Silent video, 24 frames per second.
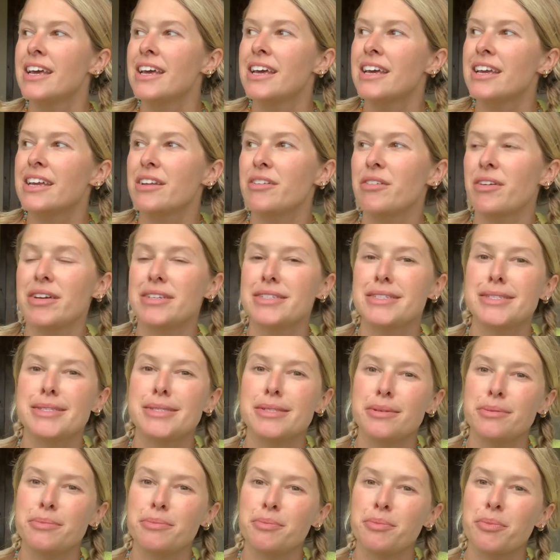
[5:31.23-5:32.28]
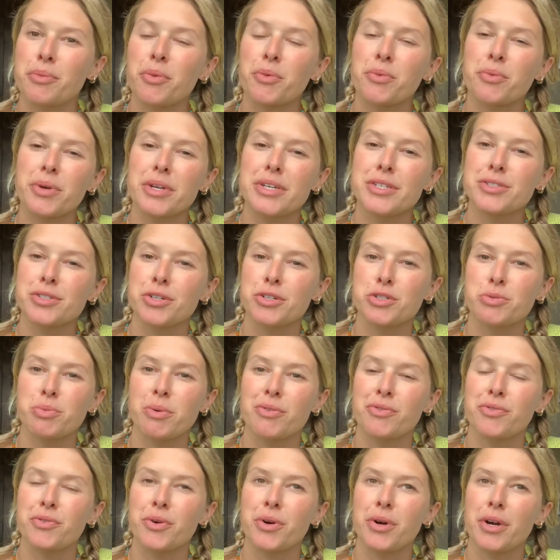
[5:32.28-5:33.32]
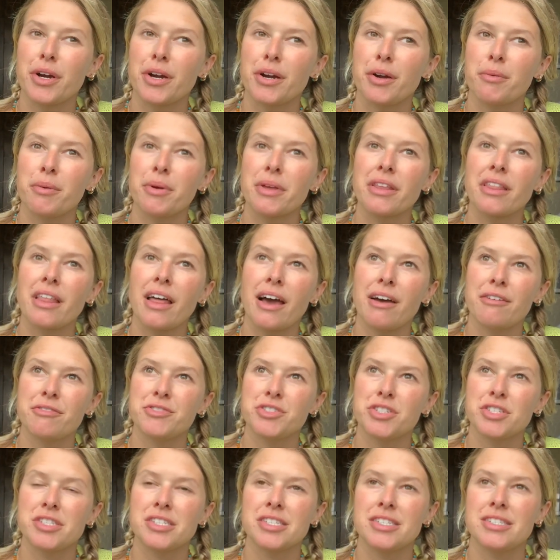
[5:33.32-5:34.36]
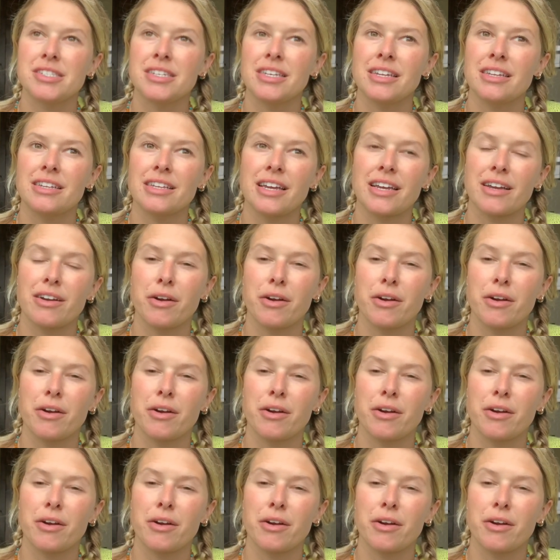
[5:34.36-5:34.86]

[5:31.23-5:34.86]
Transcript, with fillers: you know, I did some research before we left just to see like,